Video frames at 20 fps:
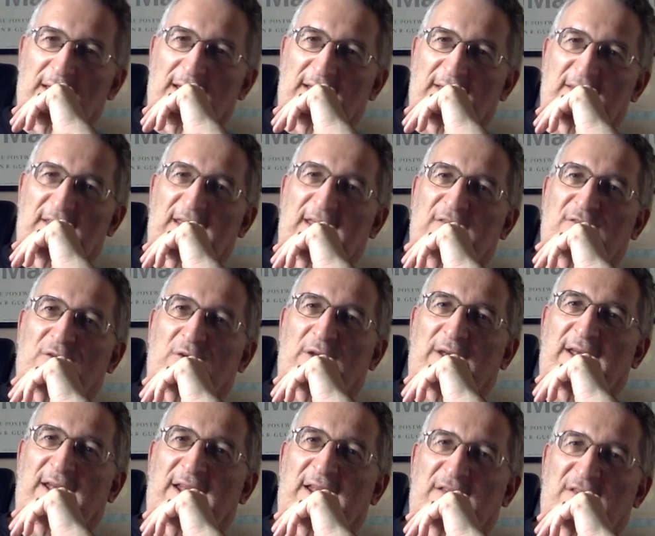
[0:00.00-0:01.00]
And he's got
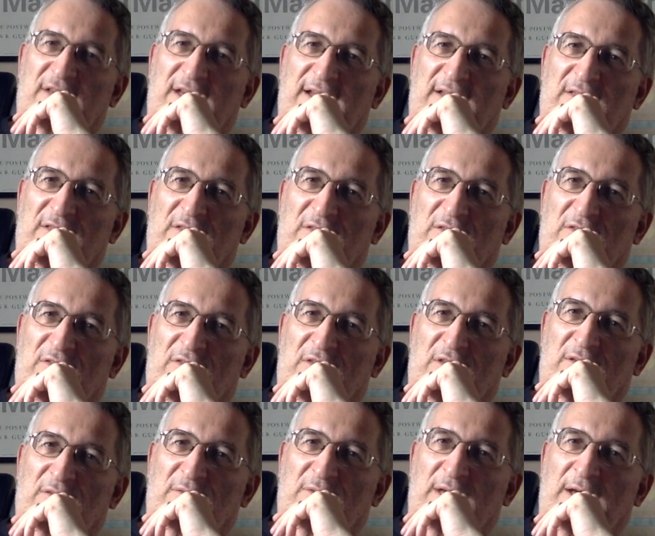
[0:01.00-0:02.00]
it in his head that, the,
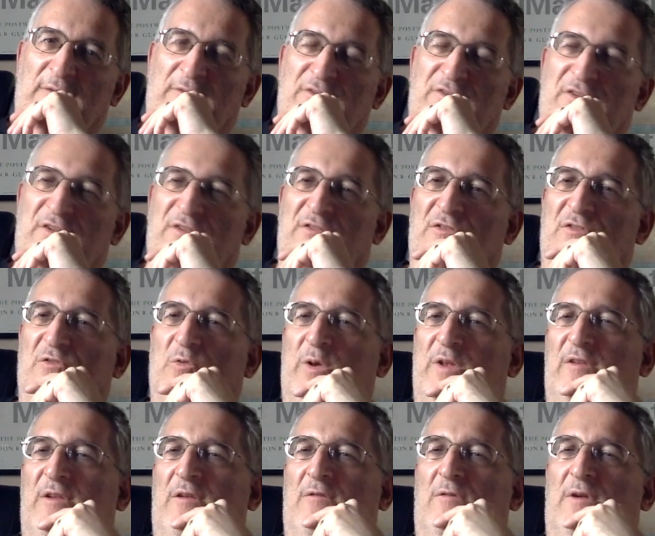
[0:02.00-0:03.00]
that Elvis's
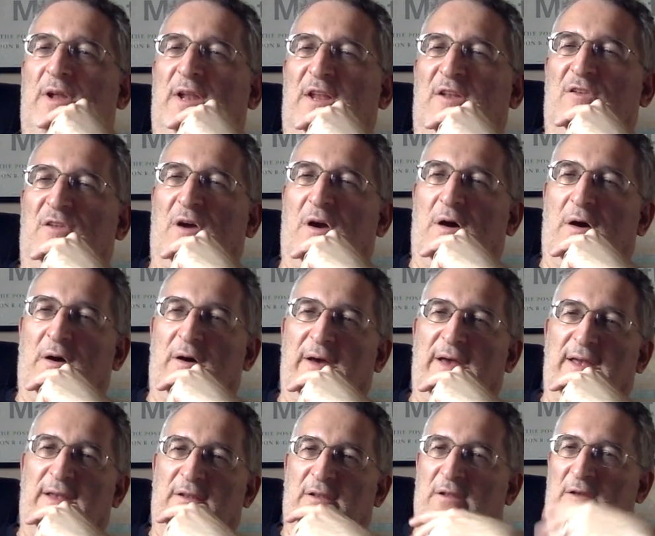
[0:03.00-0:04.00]
twin didn't really
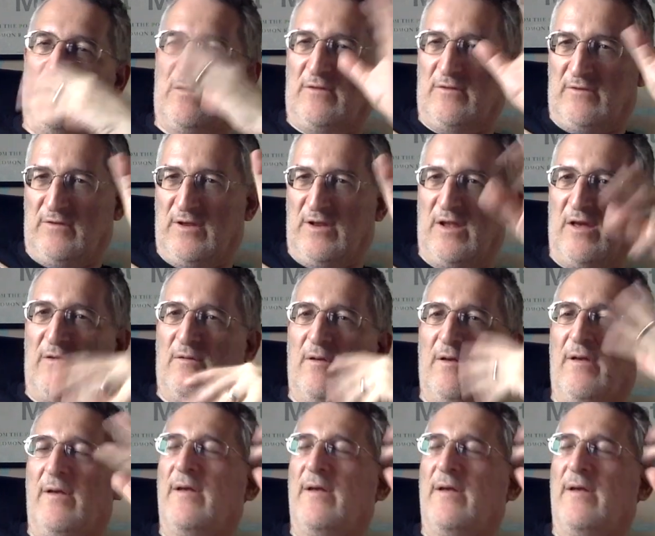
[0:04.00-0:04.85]
die, and, and you know,